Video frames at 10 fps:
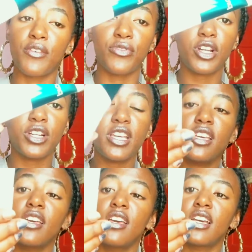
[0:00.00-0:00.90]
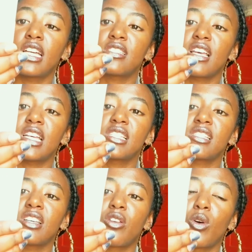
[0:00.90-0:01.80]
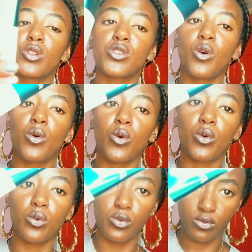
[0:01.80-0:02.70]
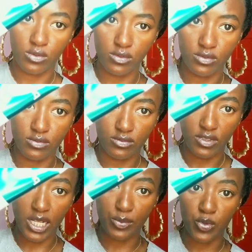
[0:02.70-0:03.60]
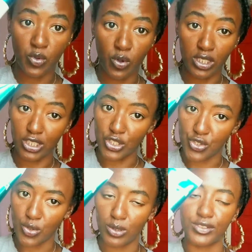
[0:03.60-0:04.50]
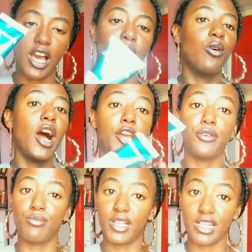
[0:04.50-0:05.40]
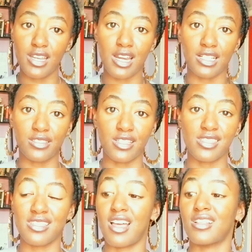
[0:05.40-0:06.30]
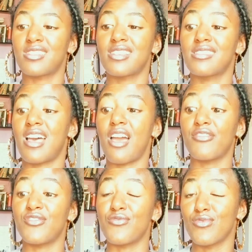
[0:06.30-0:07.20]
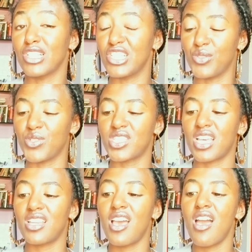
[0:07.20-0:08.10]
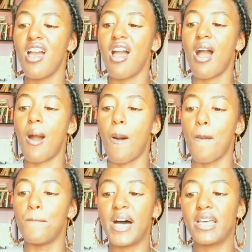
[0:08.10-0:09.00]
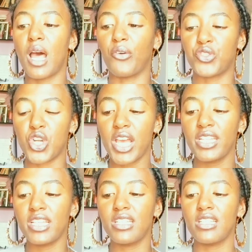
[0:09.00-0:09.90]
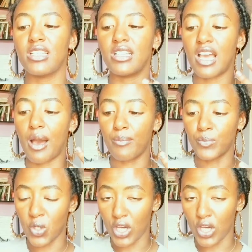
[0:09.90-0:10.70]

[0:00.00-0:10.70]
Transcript: 30. It says it also helps with oil control. Now, I cannot attest to that since I haven't really used it. But I've tried it. I'm